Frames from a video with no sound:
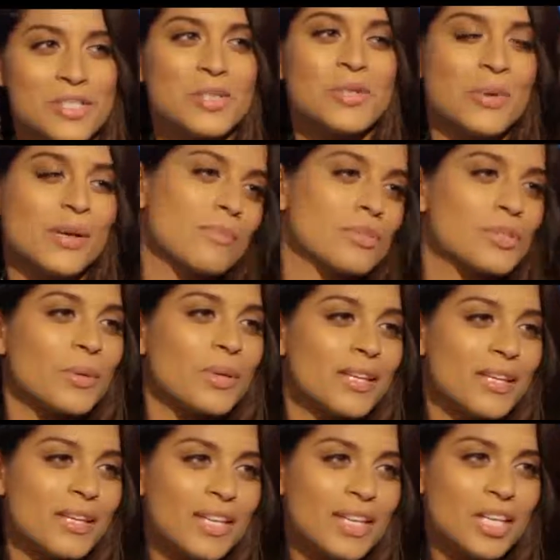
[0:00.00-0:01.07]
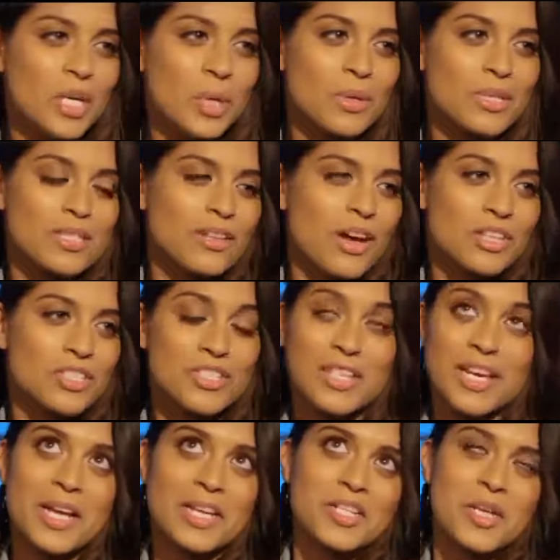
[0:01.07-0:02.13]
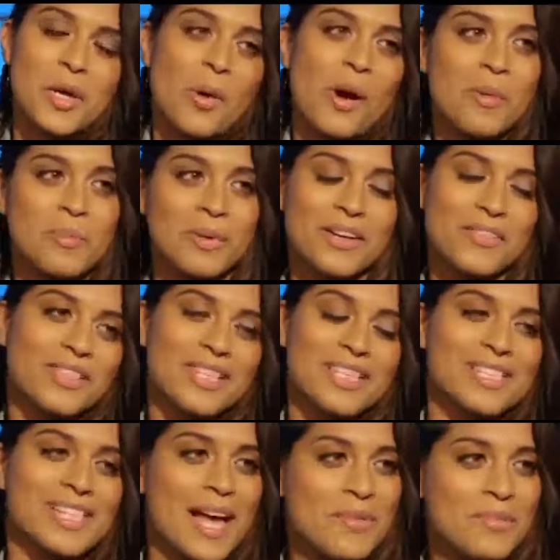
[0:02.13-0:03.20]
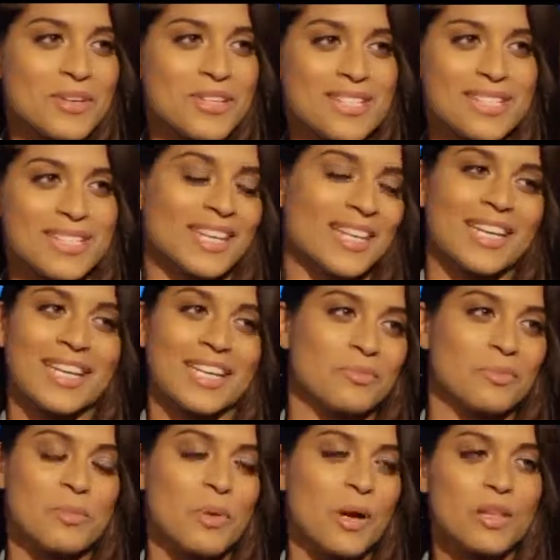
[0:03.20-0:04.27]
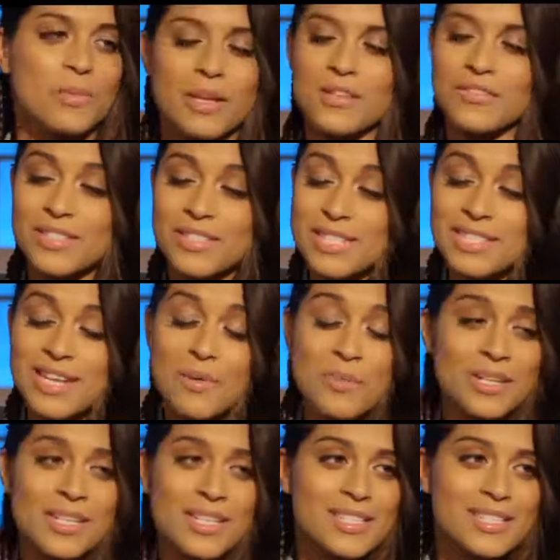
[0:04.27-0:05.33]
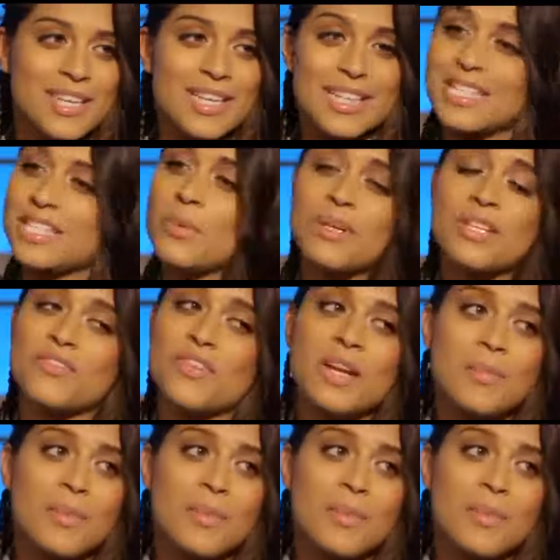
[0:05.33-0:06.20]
to do what I'm doing. You know, it's not just that I show up and everything's glamorous and then I reap all the benefits. That's not what it is. That's not what it is